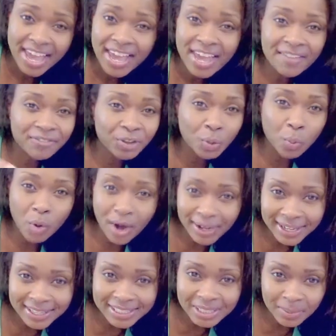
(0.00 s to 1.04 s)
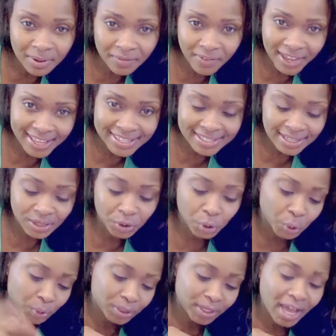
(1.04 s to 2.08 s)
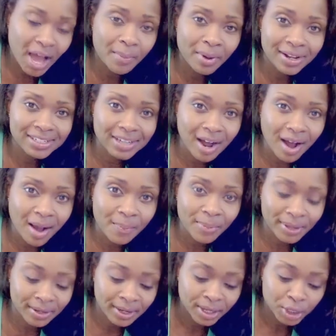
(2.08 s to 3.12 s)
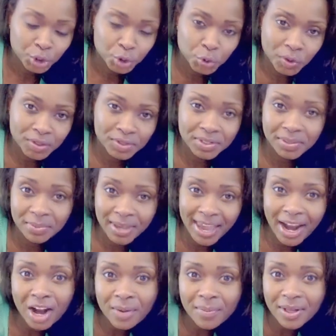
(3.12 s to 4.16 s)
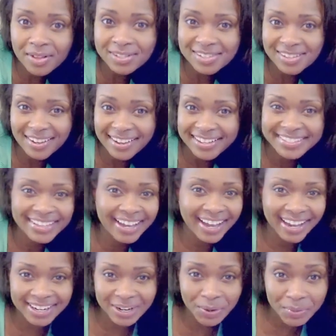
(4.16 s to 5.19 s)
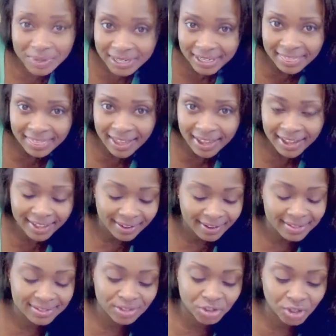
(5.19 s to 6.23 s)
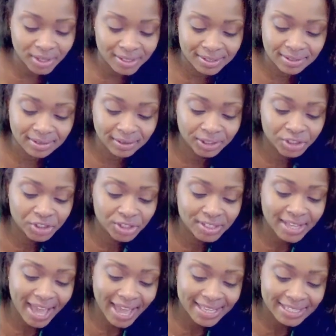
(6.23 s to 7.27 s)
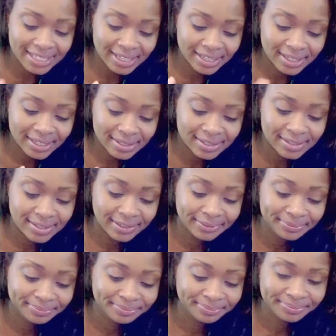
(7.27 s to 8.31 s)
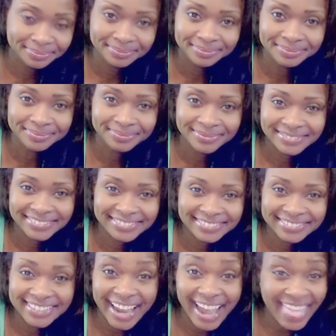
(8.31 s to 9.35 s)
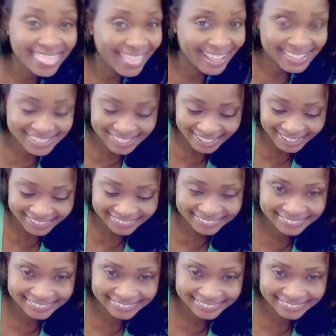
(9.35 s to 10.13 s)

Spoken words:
If you wanted to be fancy, you could come on top and drizzle some caramel sauce. I don't need that. It's just delicious as is. And that's it.